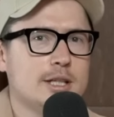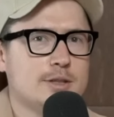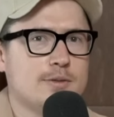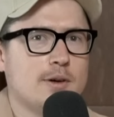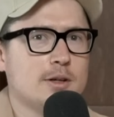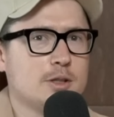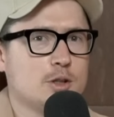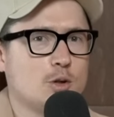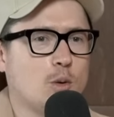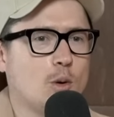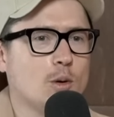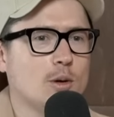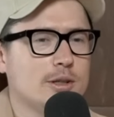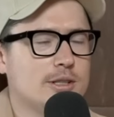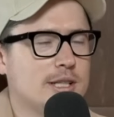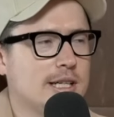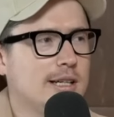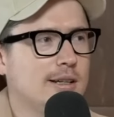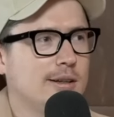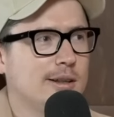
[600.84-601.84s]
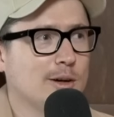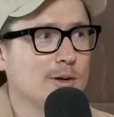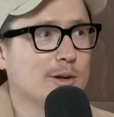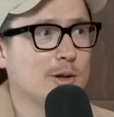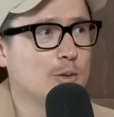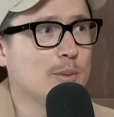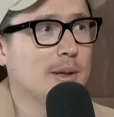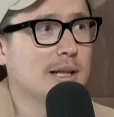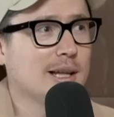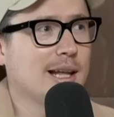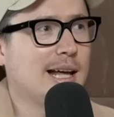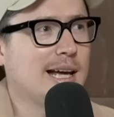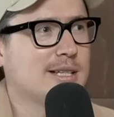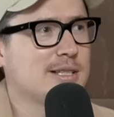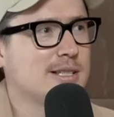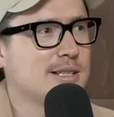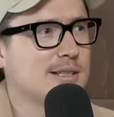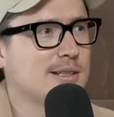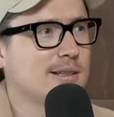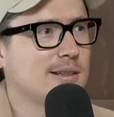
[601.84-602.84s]
as far as quality, they're a little bit
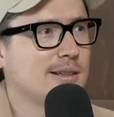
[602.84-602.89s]
less